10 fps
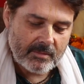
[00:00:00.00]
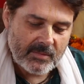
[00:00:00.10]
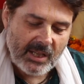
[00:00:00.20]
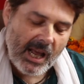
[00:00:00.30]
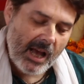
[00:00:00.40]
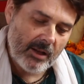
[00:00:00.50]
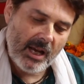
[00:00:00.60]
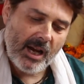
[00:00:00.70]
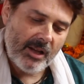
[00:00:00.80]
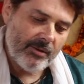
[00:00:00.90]
then
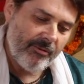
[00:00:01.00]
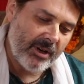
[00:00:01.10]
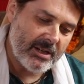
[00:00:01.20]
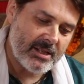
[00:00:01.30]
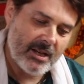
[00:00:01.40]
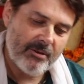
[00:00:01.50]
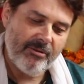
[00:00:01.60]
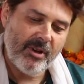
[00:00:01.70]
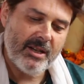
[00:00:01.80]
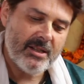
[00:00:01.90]
I had the fire
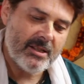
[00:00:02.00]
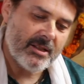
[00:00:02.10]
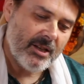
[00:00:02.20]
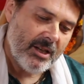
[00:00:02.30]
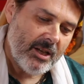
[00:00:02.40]
sacrifice, and